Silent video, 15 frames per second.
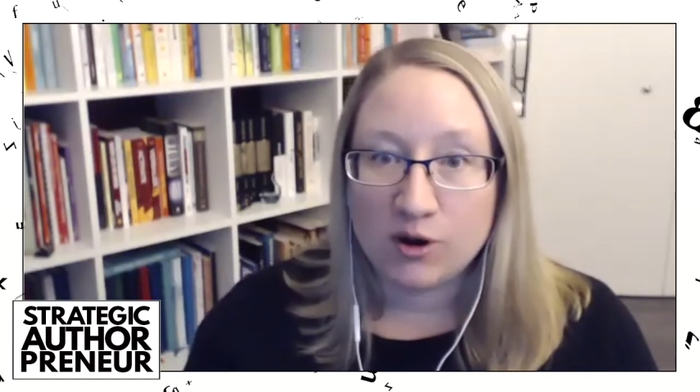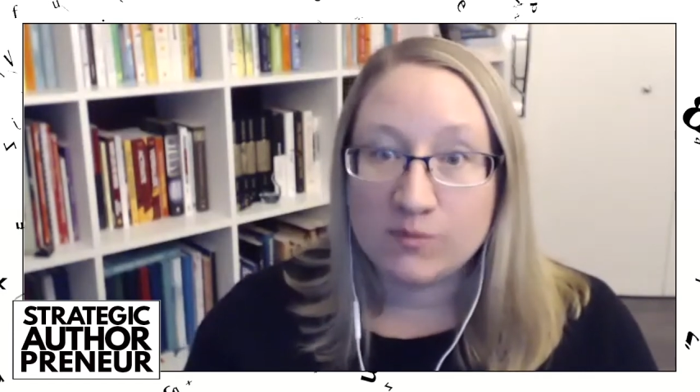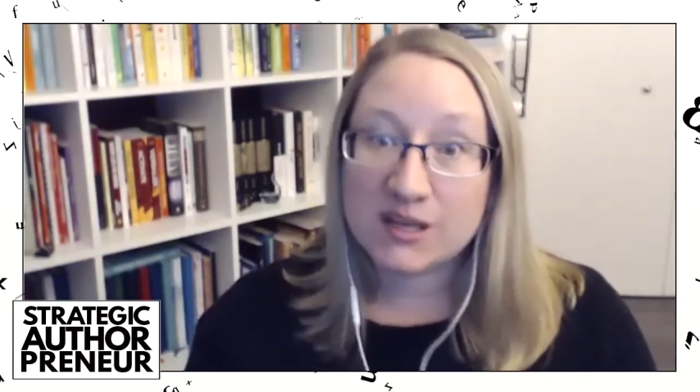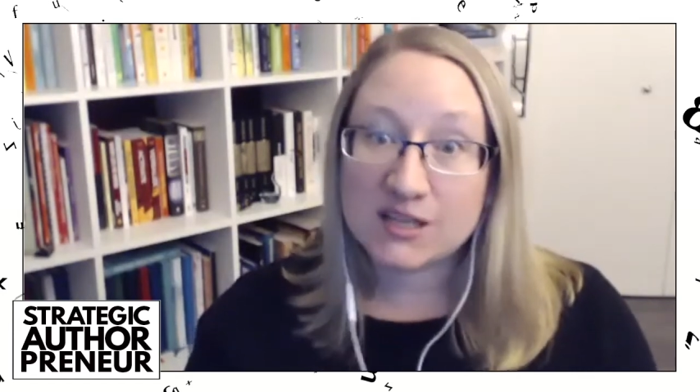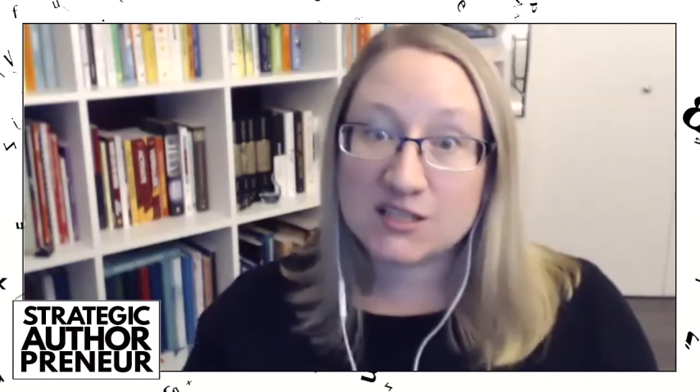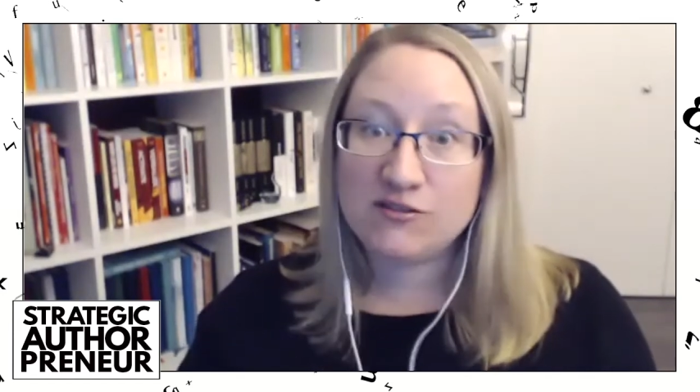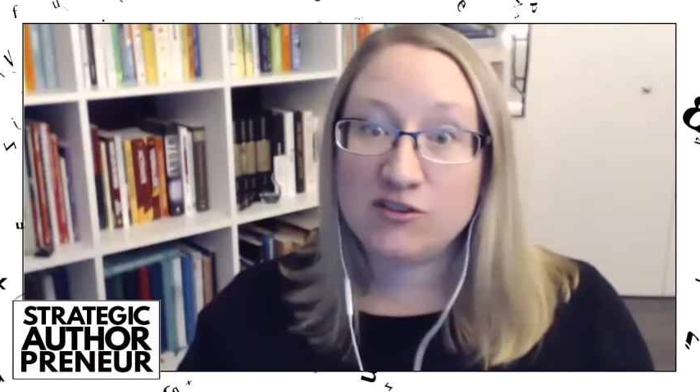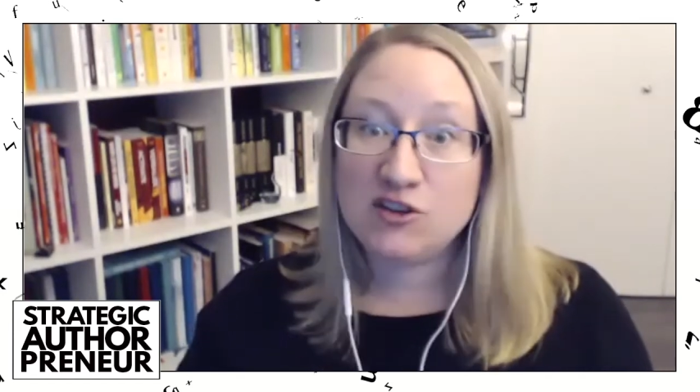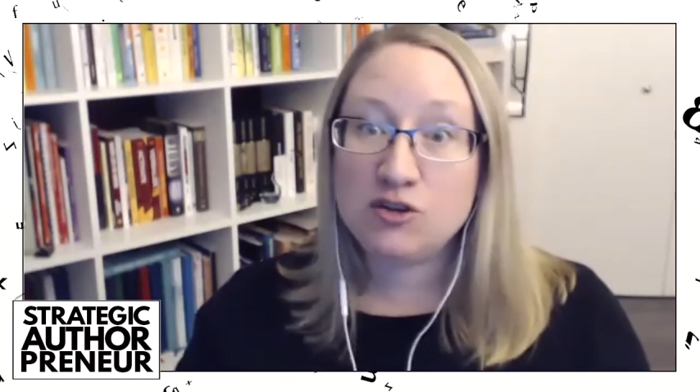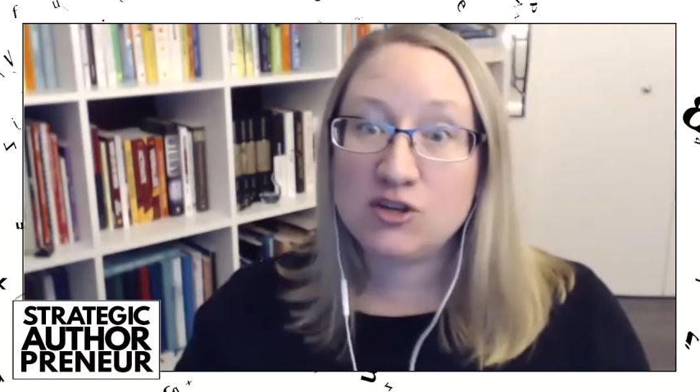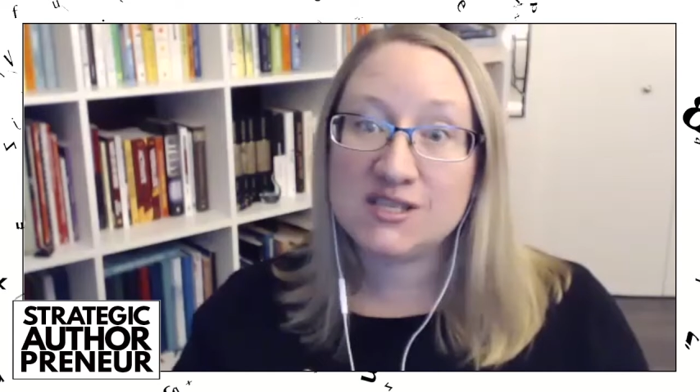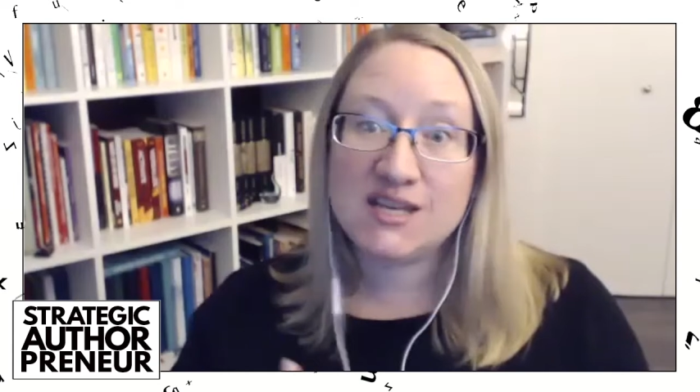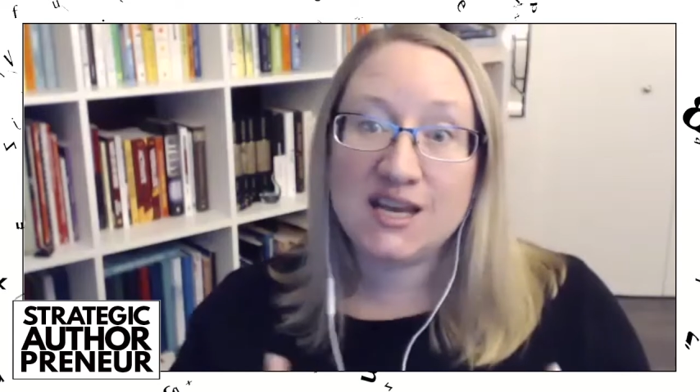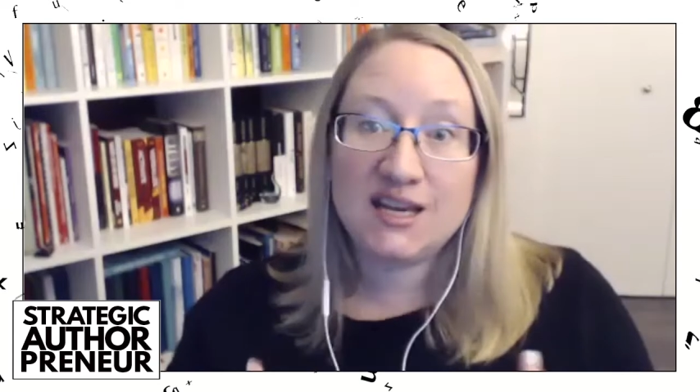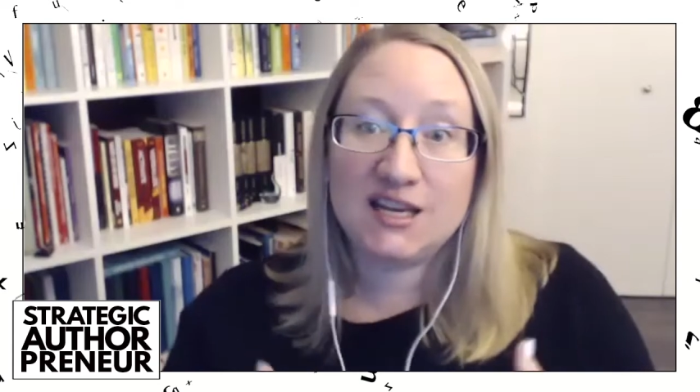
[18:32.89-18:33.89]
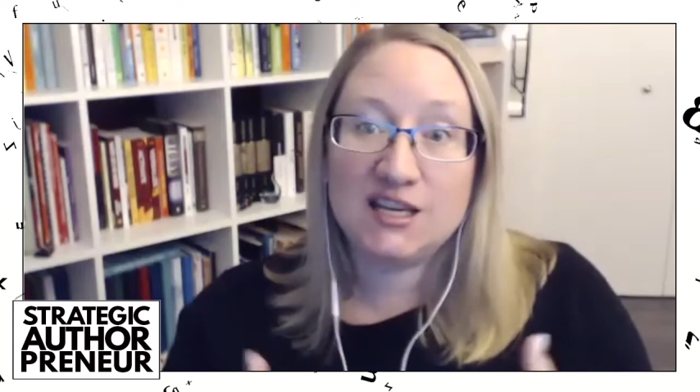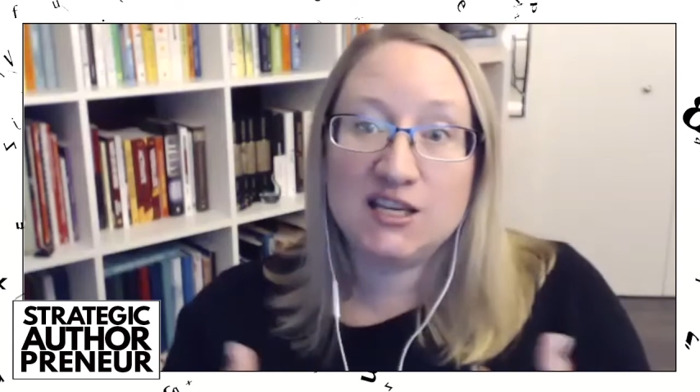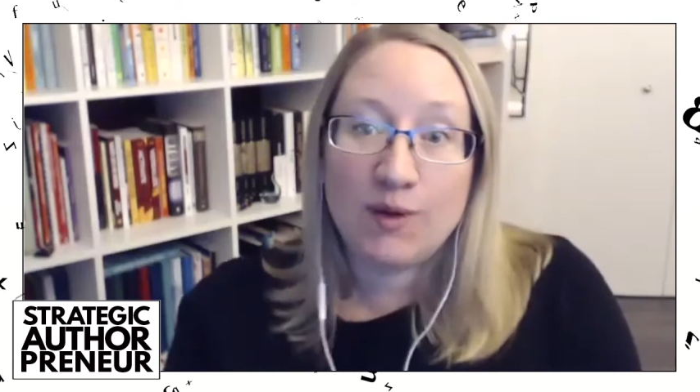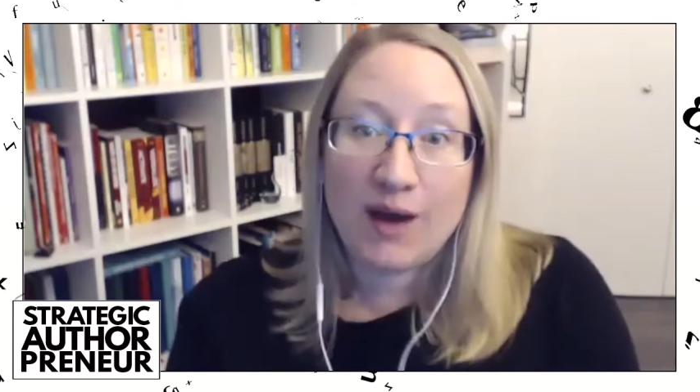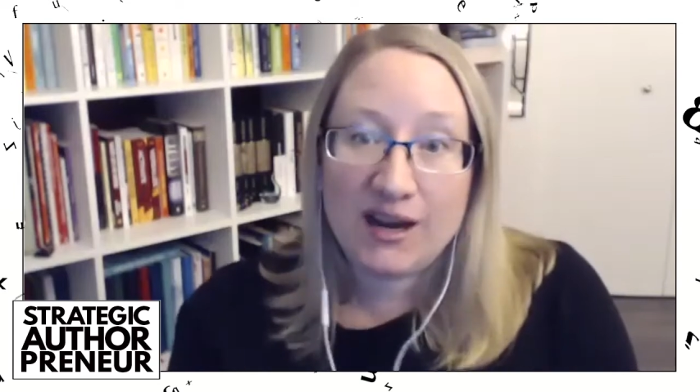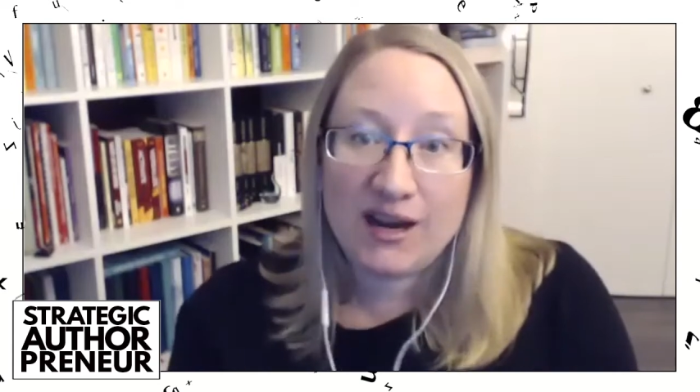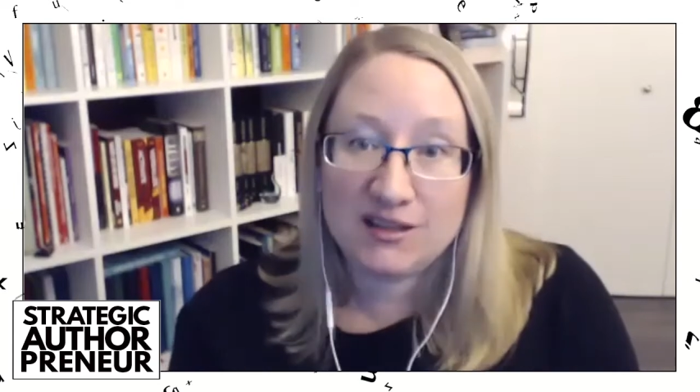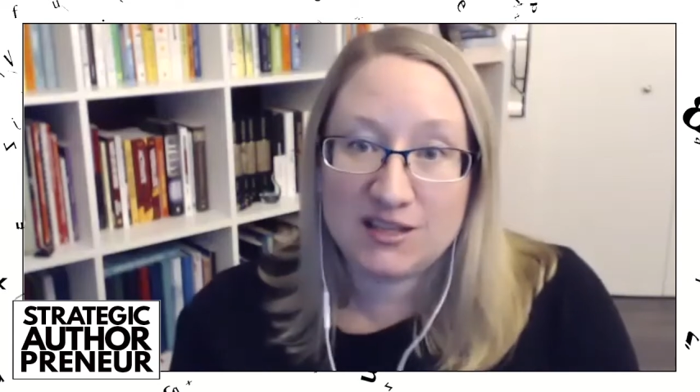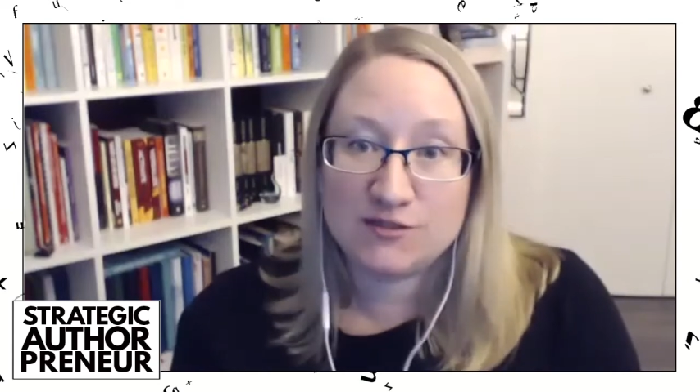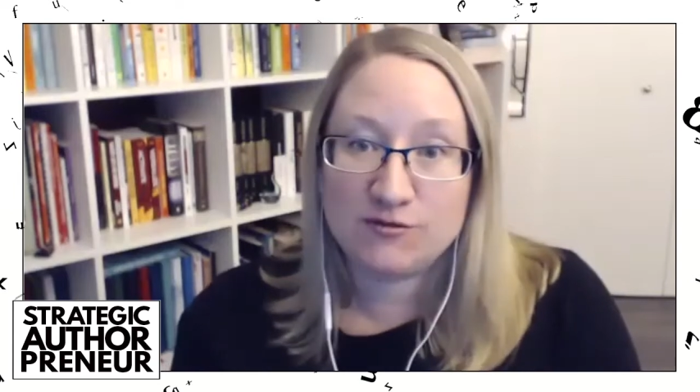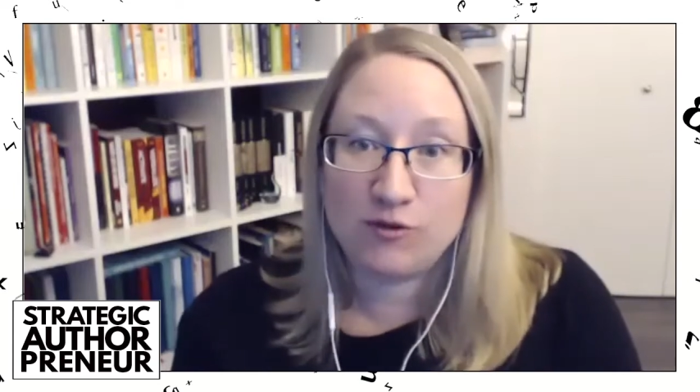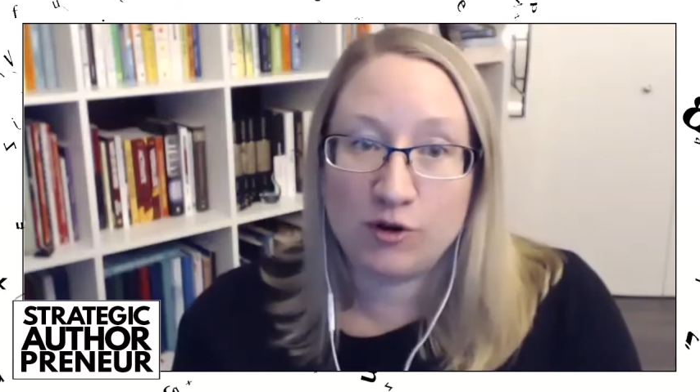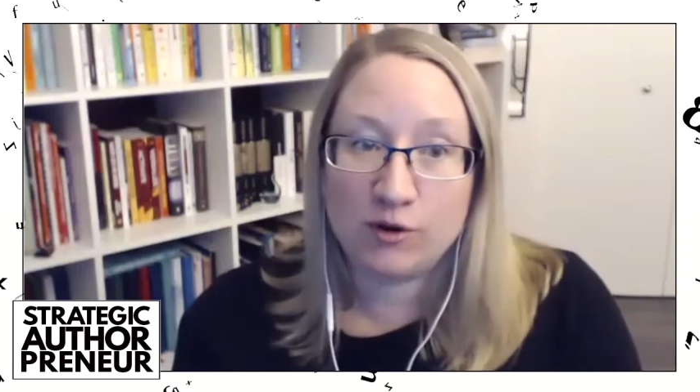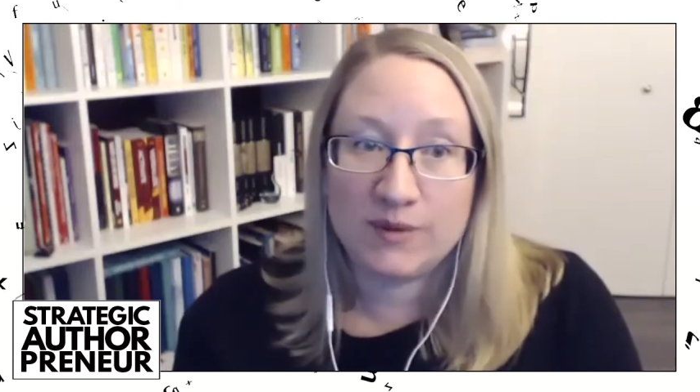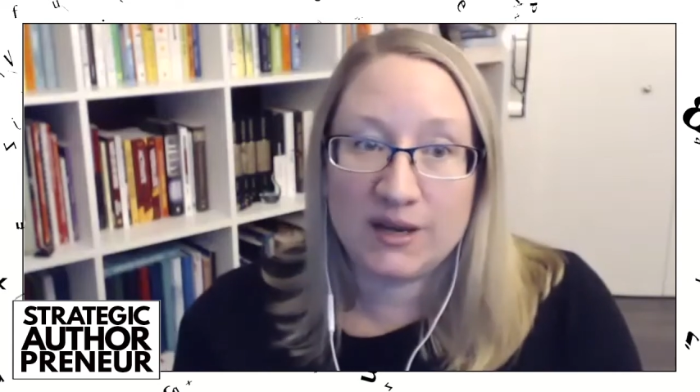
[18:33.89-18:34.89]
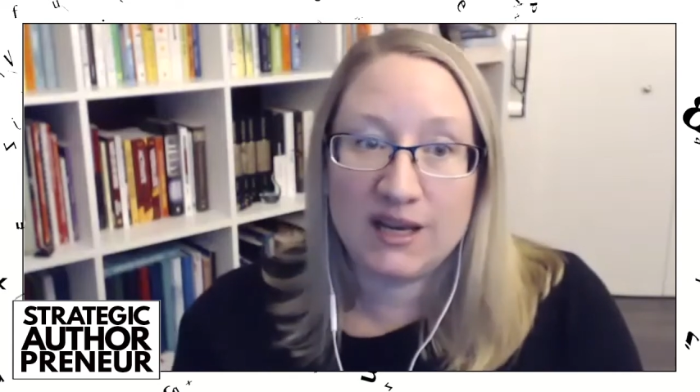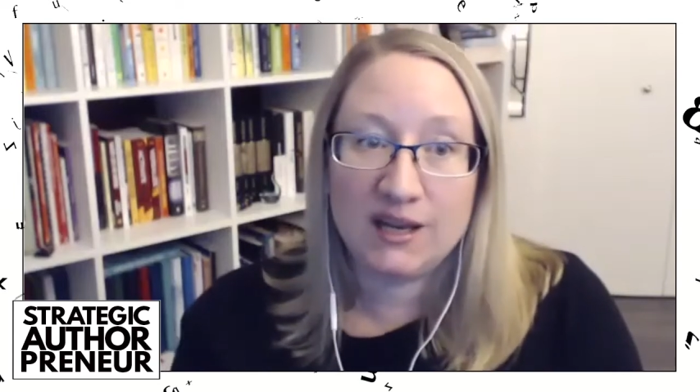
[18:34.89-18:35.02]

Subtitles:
Because if you just say, can you edit this for me?